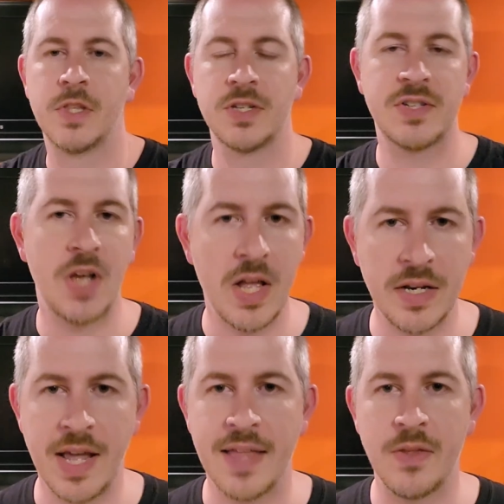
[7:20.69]
The
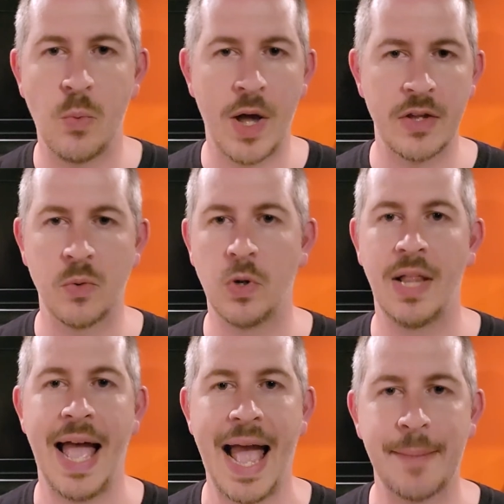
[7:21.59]
sun and the weather will
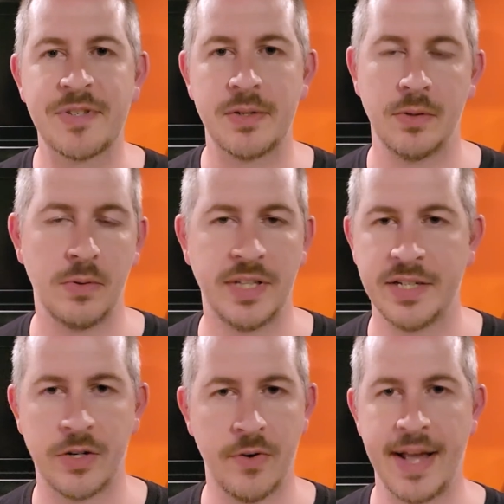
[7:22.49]
absolutely
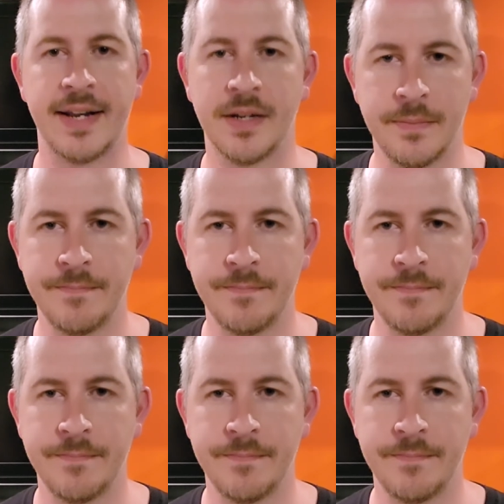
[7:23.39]
degrade it.